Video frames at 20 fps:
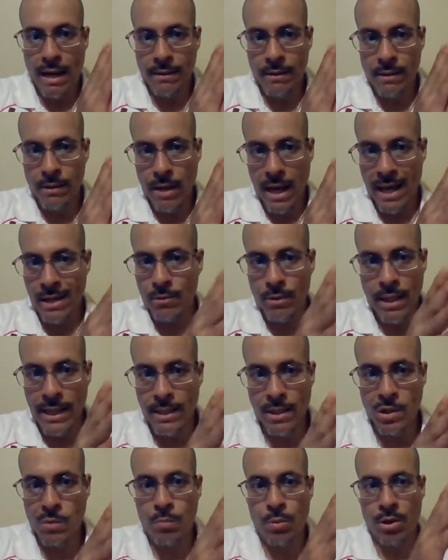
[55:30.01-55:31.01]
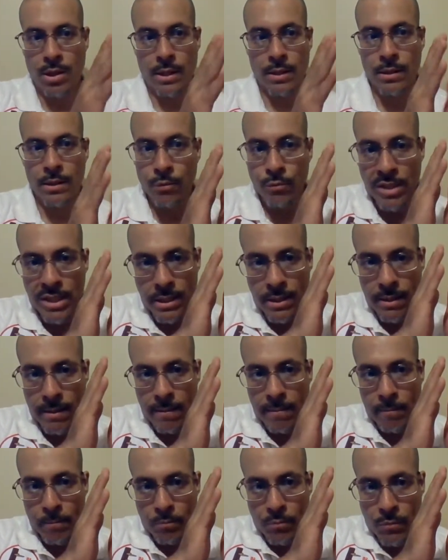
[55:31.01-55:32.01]
I don't like this book. I'm gonna read
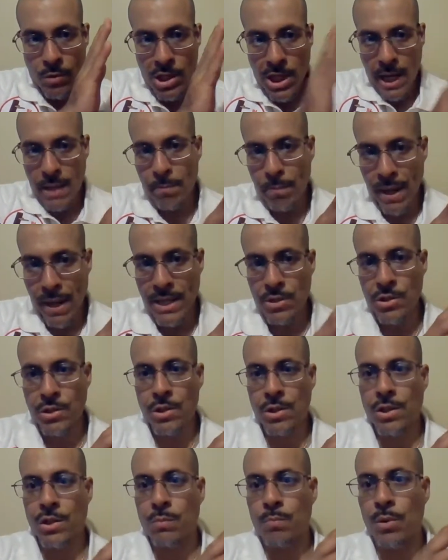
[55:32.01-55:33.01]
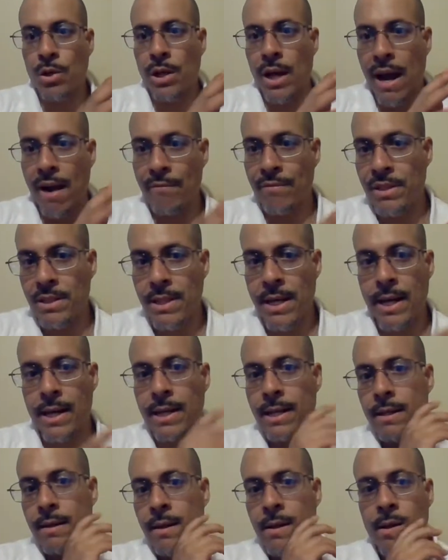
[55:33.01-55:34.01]
10 pages of this book every
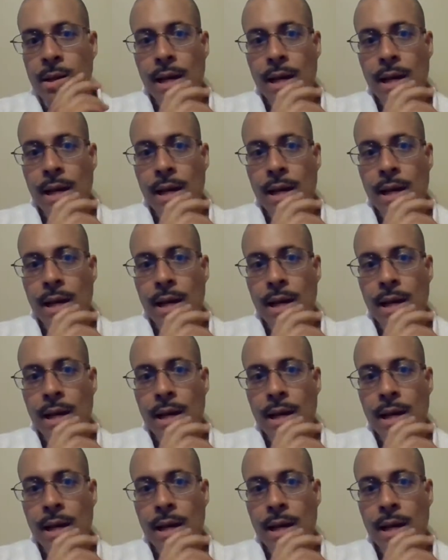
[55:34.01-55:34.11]
day.